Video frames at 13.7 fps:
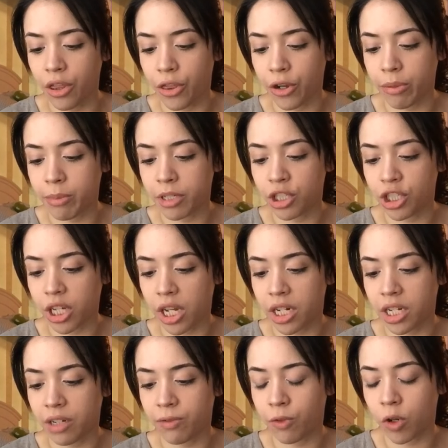
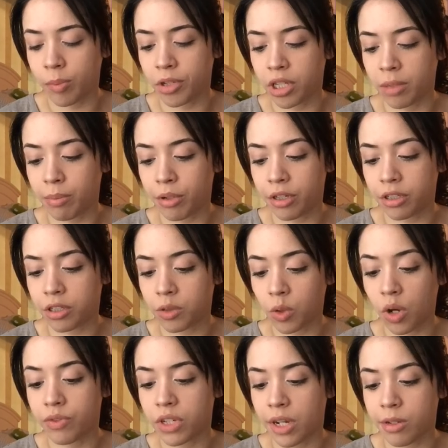Thermogenic formula burns
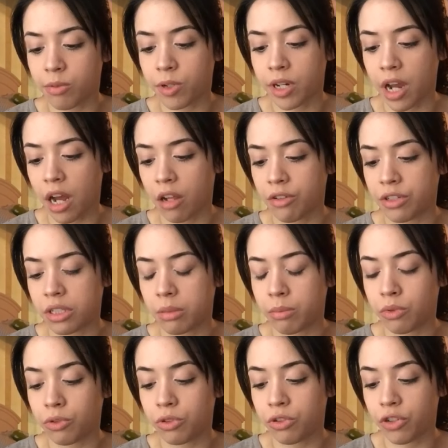twelve times more calories and
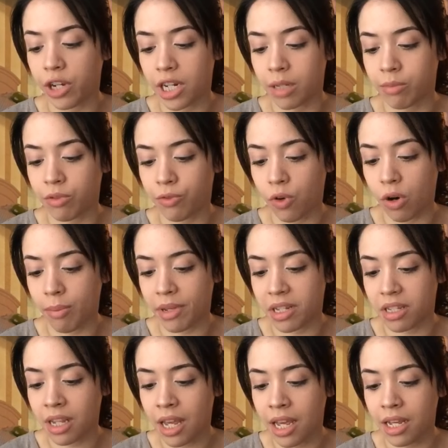boosts training
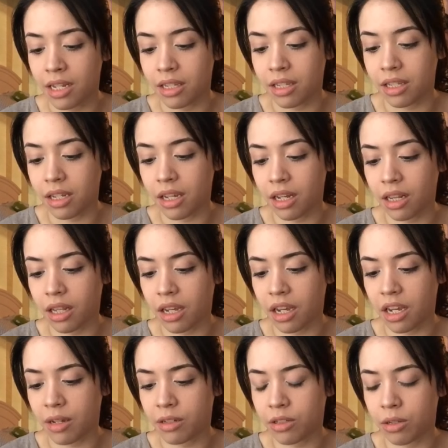performance. C L
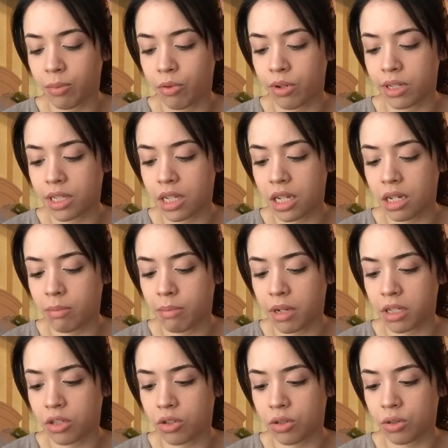A supports lean
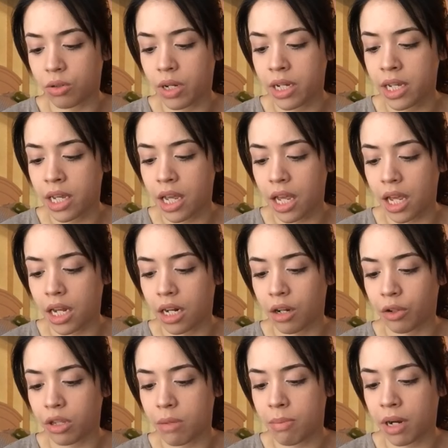muscle and
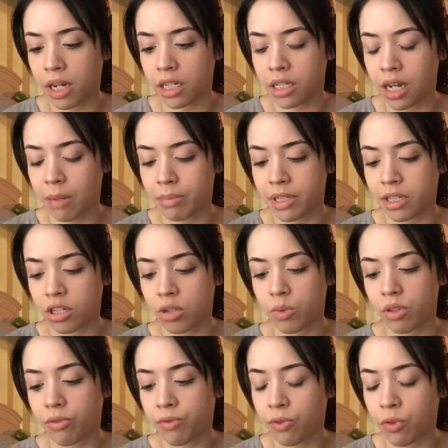healthy body composition
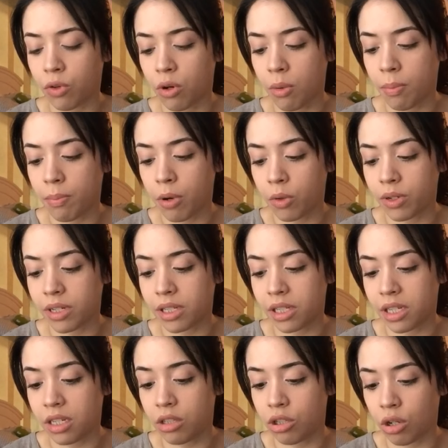with a full
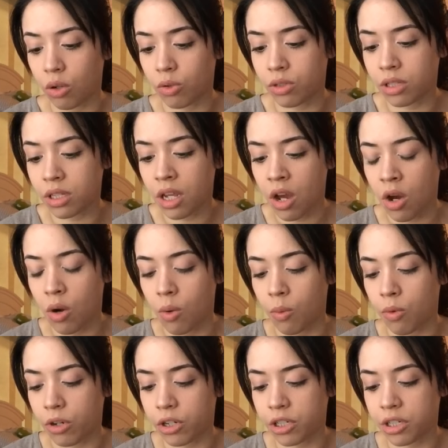potency dose.
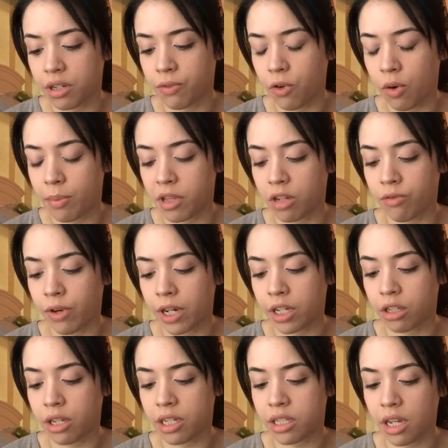Watershed formula
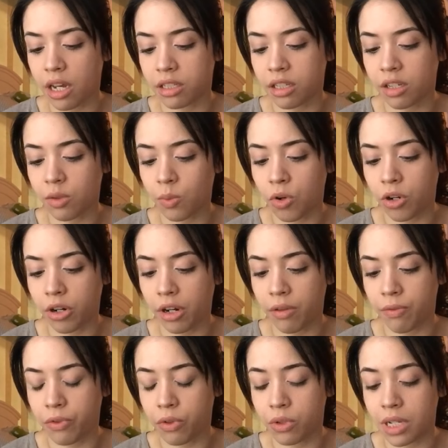regulates excess water
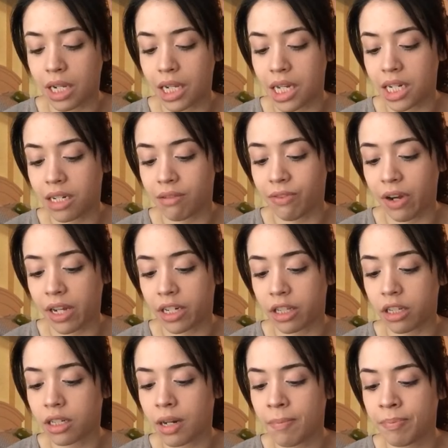and fuels a lean, defined
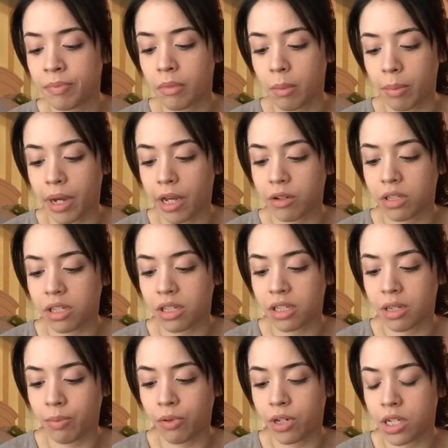look. Biotin
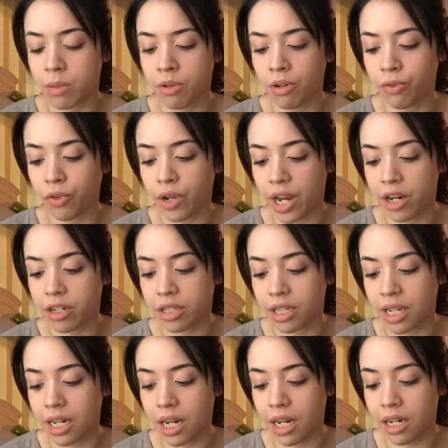supports beautiful hair,
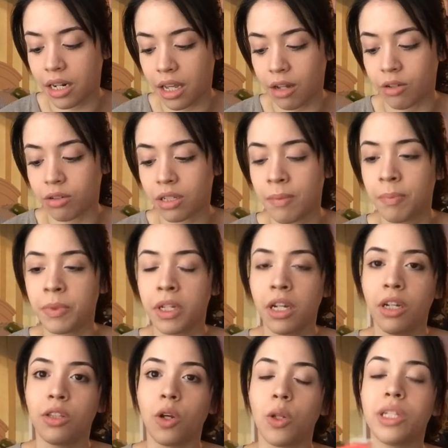skin, and nails.
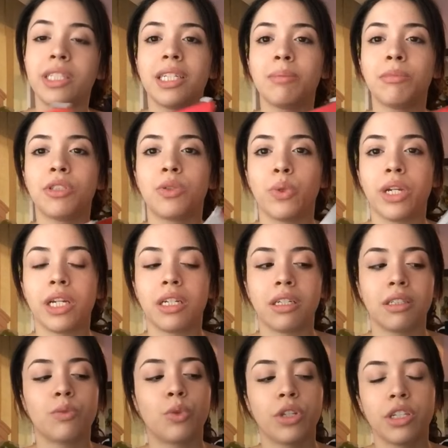The only thing
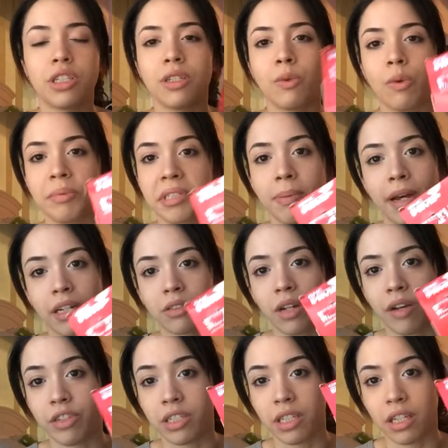between, well, this is a women's pack, so
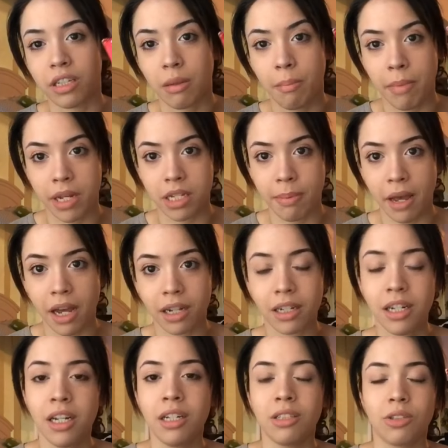obviously there's a men's
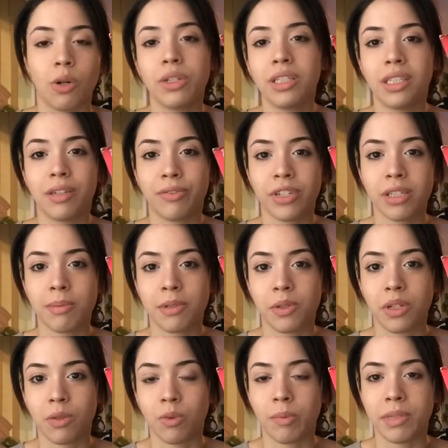pack. The only difference
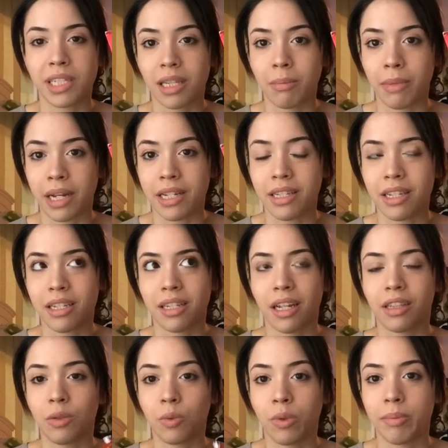between the women's and the men's is
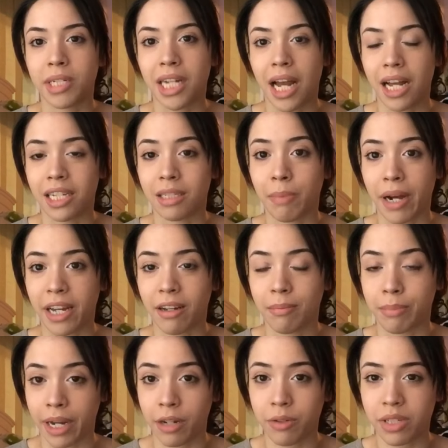that the woman has bi
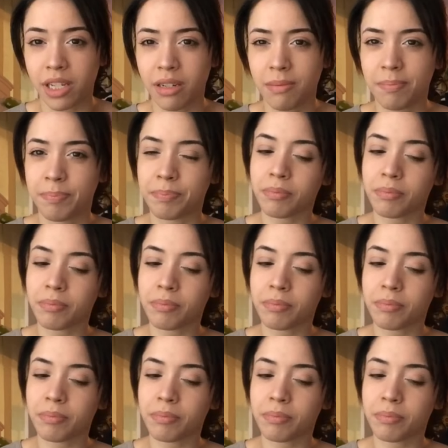biotin